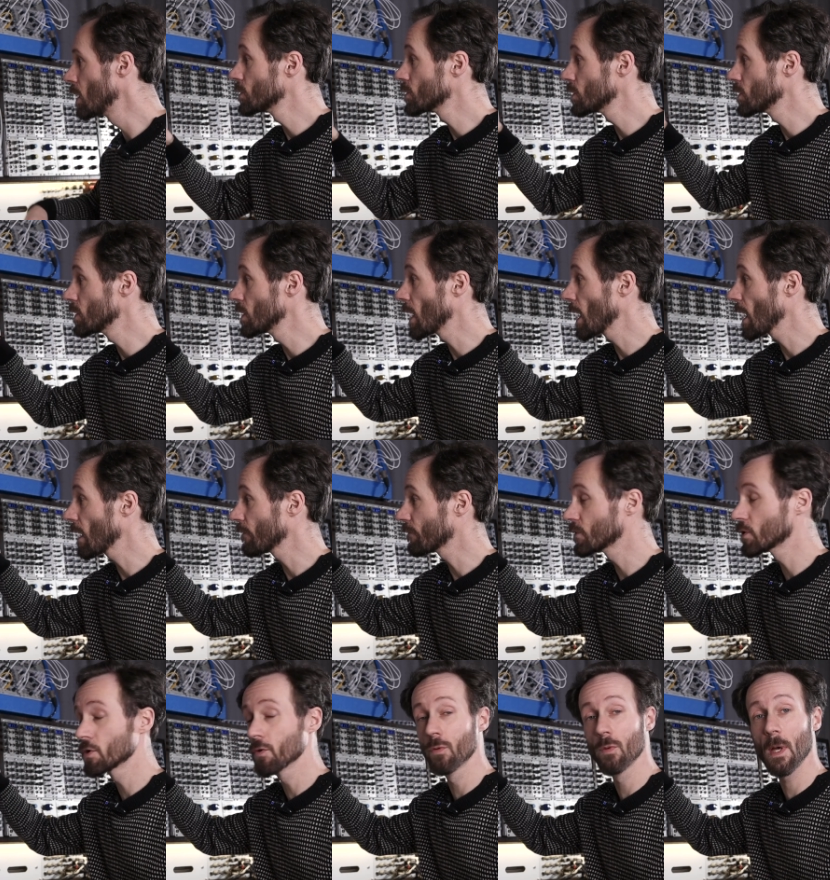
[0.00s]
So you
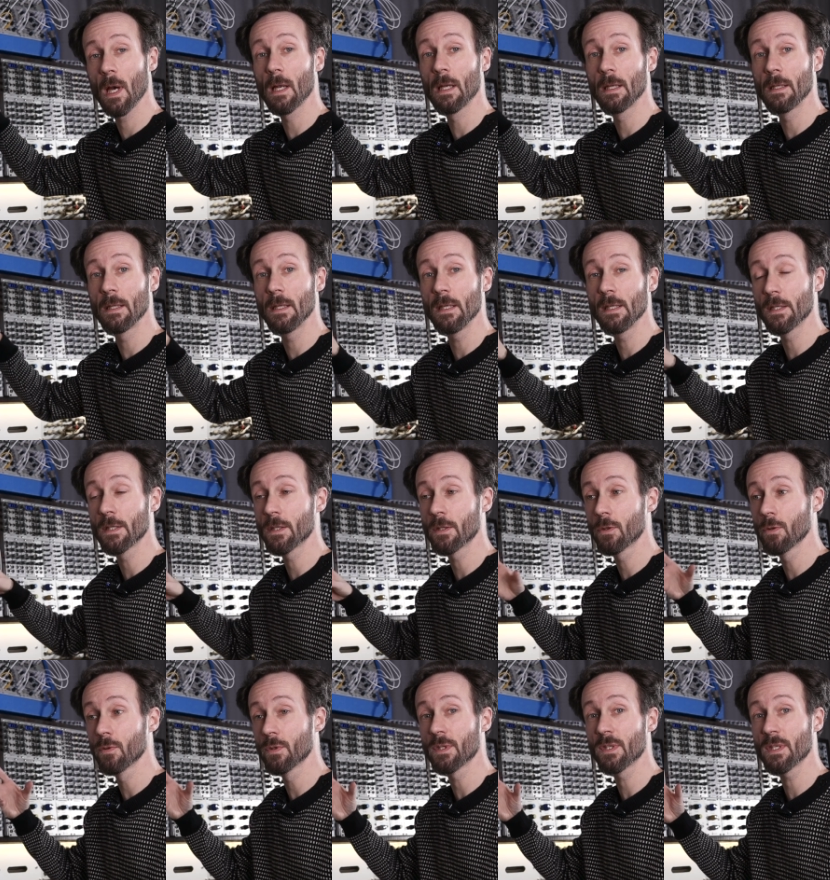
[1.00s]
have two LEDs
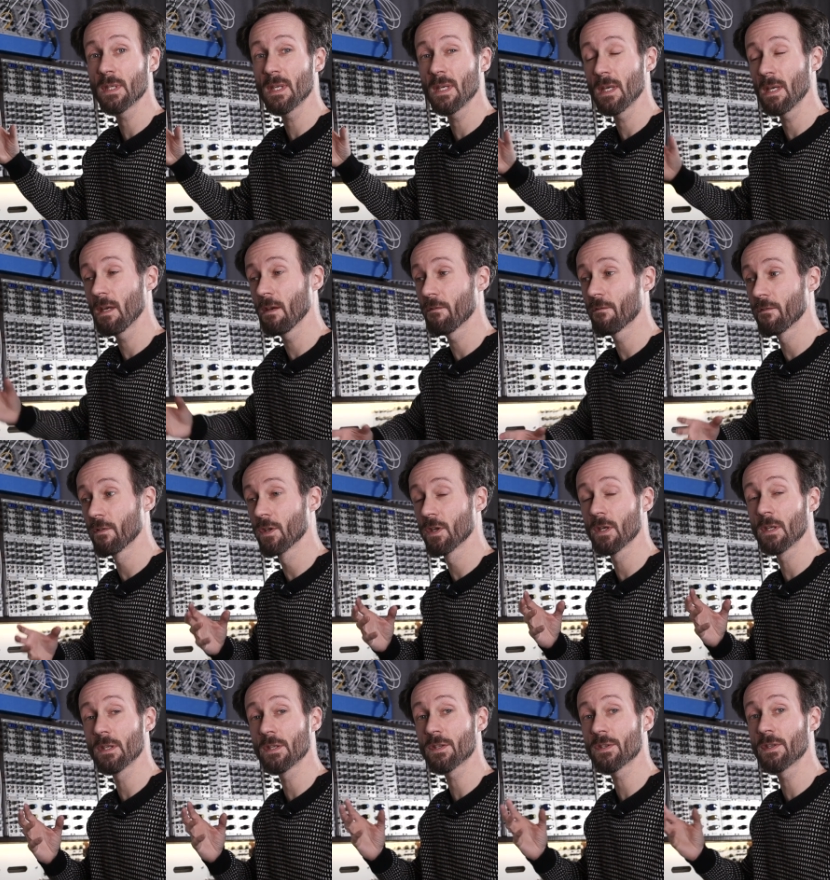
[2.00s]
to see if the
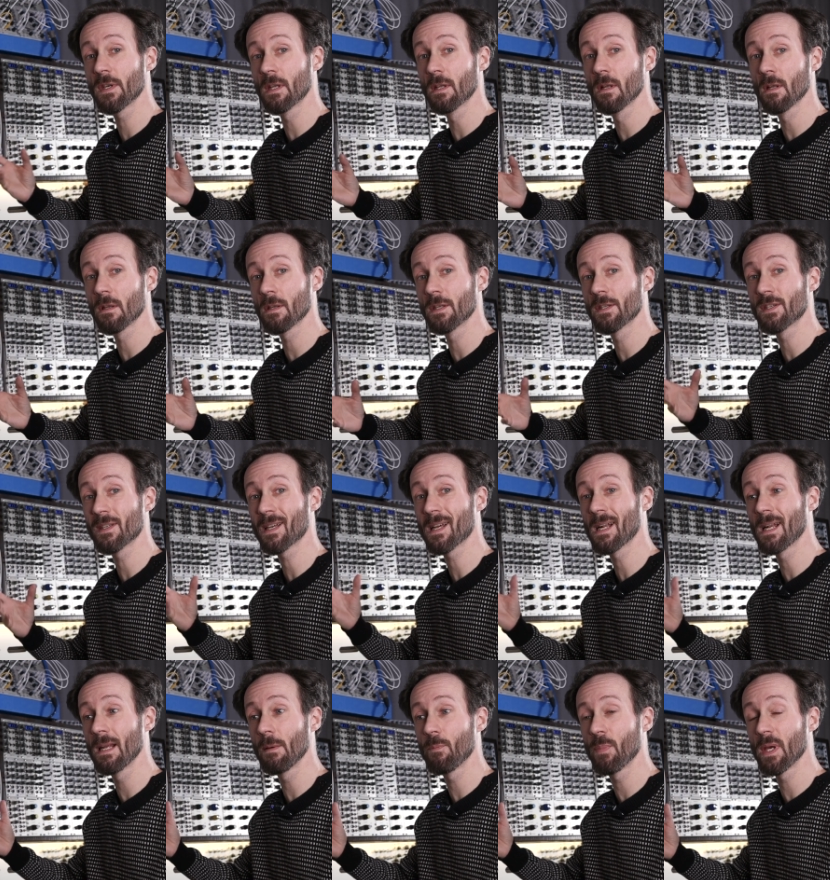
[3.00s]
signal is
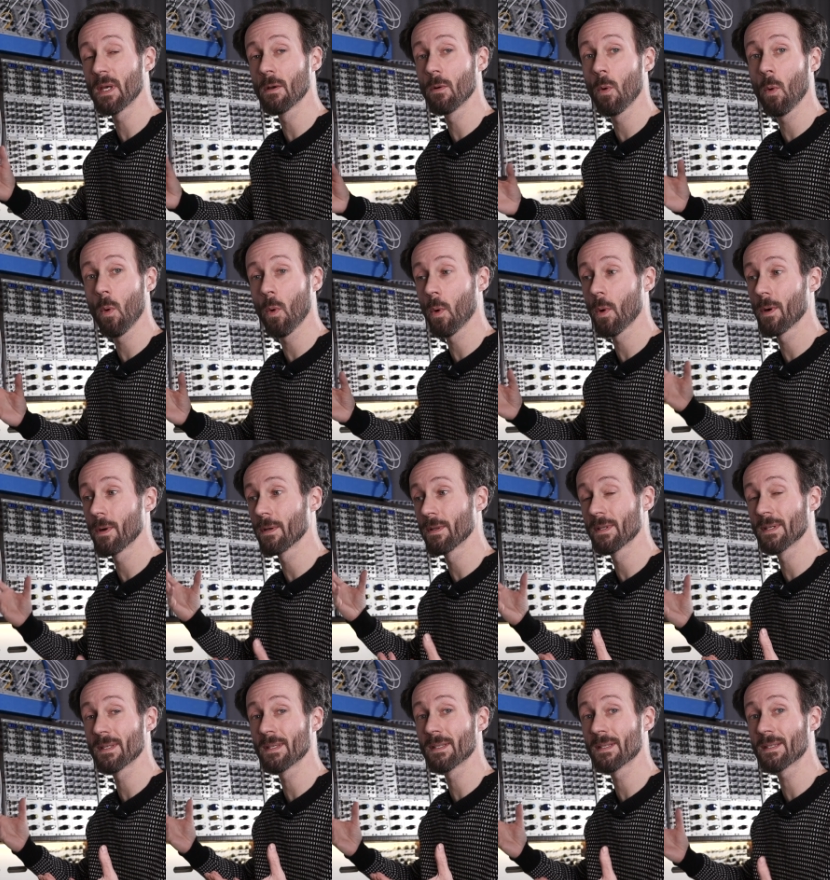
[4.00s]
clipping or
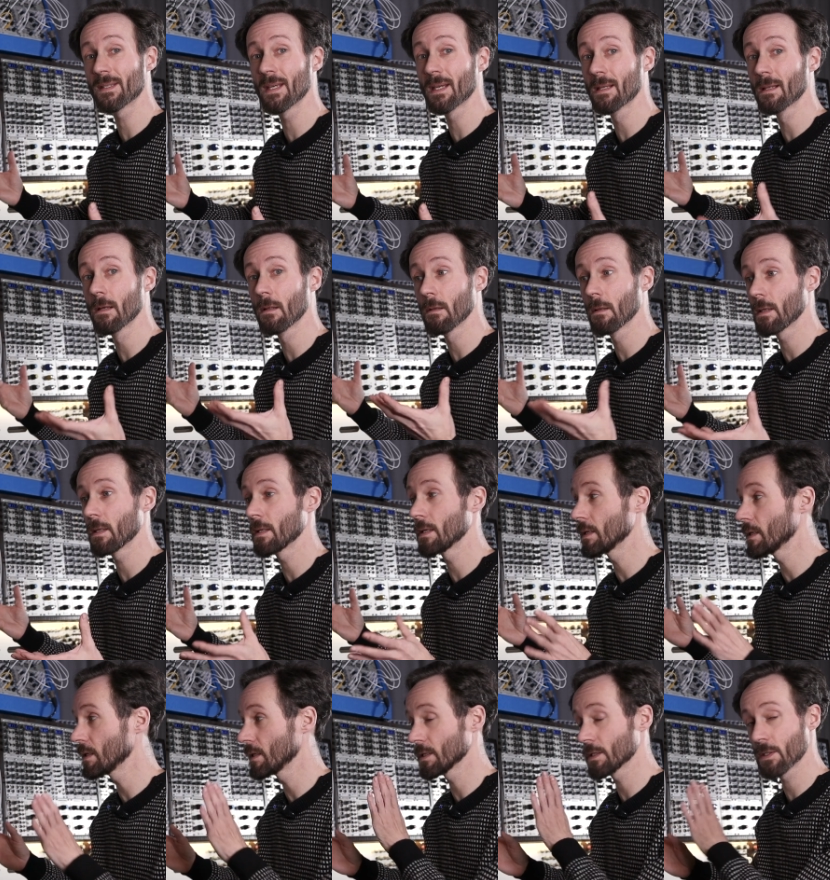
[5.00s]
the signal
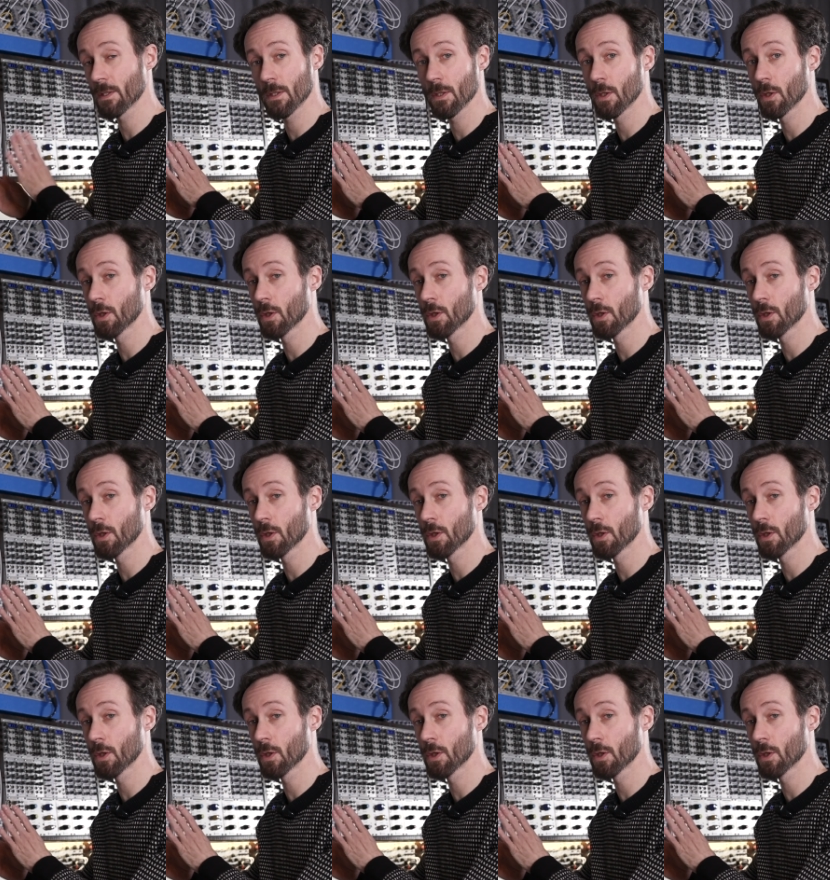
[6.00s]
is